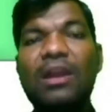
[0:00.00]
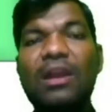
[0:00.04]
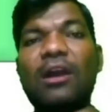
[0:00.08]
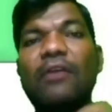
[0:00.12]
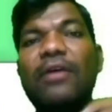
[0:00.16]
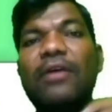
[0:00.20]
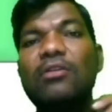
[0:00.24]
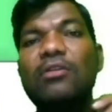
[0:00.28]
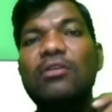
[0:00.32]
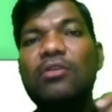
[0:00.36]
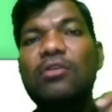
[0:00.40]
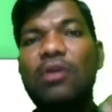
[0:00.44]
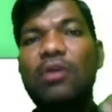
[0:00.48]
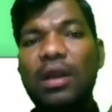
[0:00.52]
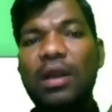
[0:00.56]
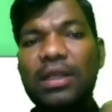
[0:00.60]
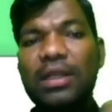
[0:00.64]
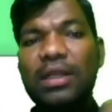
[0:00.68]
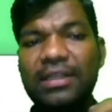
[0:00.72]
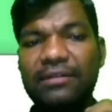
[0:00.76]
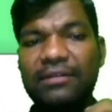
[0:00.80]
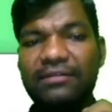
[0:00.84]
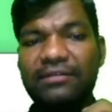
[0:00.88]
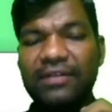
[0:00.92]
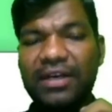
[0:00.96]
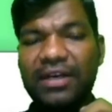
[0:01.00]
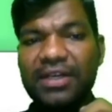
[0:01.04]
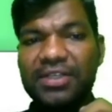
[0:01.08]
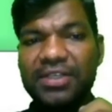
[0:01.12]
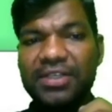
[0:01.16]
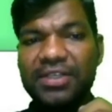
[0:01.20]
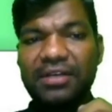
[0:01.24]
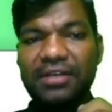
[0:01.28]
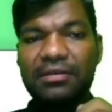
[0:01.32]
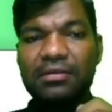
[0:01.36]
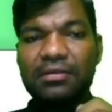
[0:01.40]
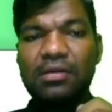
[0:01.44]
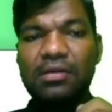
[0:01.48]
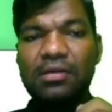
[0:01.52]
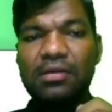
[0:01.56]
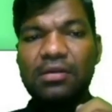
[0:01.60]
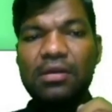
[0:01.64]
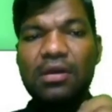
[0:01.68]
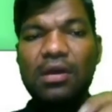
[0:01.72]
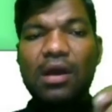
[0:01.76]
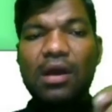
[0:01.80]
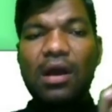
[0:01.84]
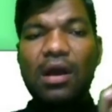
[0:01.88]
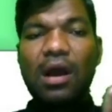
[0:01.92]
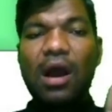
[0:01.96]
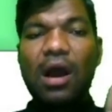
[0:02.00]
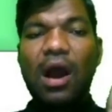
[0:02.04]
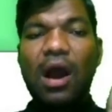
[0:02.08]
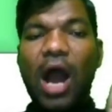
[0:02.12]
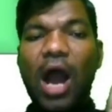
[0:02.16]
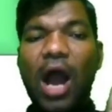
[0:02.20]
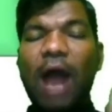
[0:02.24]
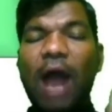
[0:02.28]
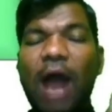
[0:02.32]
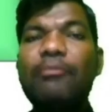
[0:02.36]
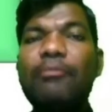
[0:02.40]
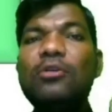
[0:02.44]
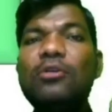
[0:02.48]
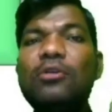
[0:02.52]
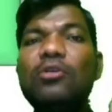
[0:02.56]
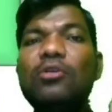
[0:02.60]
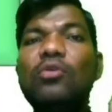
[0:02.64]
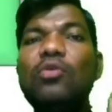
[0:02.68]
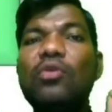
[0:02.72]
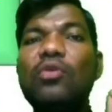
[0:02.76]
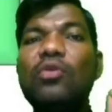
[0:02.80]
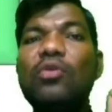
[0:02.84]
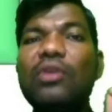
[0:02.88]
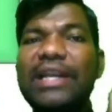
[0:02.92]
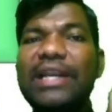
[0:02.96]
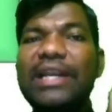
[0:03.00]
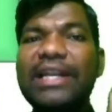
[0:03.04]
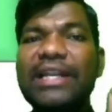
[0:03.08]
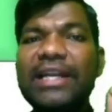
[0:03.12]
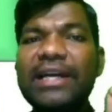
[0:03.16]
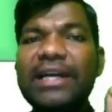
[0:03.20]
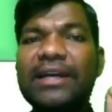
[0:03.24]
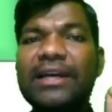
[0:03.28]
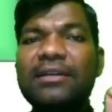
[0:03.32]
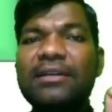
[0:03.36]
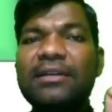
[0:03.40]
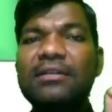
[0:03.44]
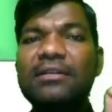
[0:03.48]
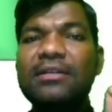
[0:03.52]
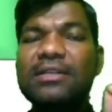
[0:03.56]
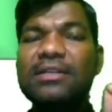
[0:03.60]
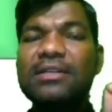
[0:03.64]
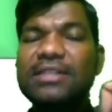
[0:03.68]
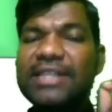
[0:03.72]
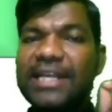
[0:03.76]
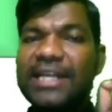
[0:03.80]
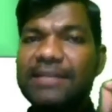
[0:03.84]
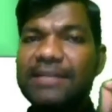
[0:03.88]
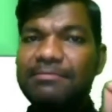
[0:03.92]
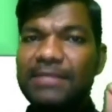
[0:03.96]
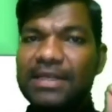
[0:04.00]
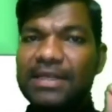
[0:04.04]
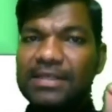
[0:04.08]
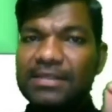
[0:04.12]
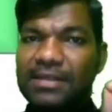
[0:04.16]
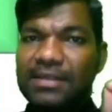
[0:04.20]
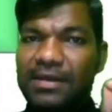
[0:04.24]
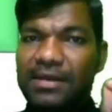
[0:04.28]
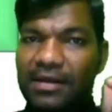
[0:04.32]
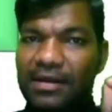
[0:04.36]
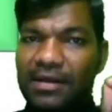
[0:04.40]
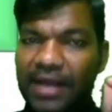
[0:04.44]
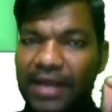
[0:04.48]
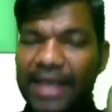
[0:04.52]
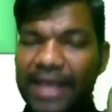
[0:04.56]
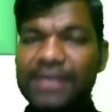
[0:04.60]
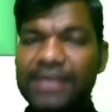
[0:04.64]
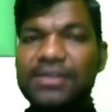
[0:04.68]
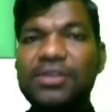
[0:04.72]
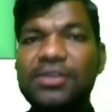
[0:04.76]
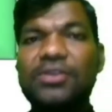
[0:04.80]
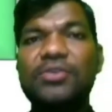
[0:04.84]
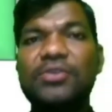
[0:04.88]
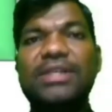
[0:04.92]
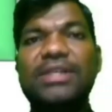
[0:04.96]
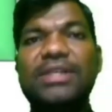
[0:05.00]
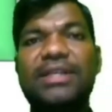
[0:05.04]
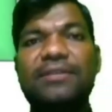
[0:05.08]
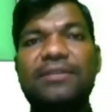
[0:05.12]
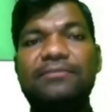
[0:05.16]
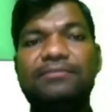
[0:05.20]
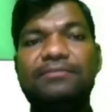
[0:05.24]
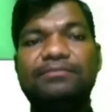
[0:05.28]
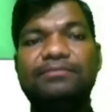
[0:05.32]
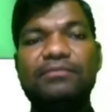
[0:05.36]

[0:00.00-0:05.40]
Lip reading: And you calling the function, up to return statements are executed.